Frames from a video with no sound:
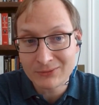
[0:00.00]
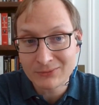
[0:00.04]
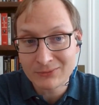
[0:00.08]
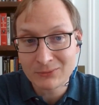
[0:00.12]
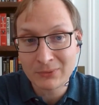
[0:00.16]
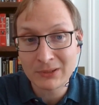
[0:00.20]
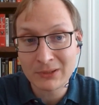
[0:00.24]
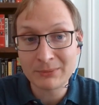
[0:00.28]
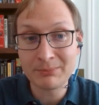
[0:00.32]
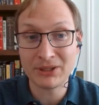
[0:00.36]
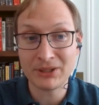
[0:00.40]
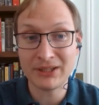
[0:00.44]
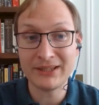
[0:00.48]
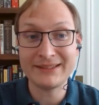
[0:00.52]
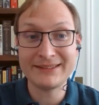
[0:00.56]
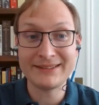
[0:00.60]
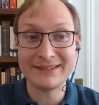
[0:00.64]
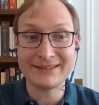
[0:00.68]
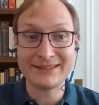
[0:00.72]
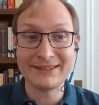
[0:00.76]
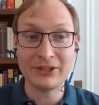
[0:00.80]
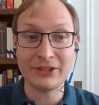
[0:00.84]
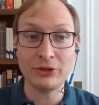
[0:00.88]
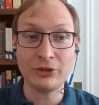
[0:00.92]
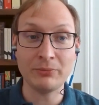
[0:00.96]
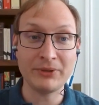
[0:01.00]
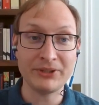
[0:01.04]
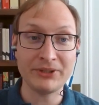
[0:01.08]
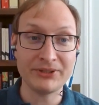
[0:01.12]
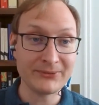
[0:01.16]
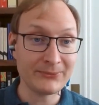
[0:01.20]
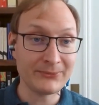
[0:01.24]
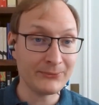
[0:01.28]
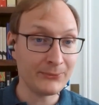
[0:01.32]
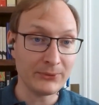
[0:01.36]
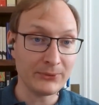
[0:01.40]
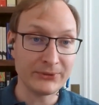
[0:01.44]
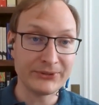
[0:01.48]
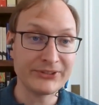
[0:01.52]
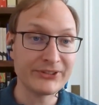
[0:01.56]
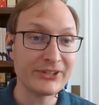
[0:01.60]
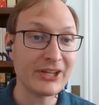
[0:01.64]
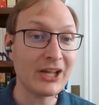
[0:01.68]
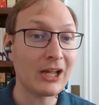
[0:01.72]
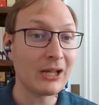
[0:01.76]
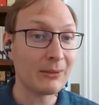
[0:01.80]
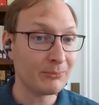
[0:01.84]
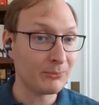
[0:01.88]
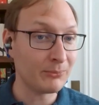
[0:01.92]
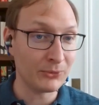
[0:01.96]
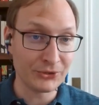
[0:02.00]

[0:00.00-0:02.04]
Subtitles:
replaces humans full stop.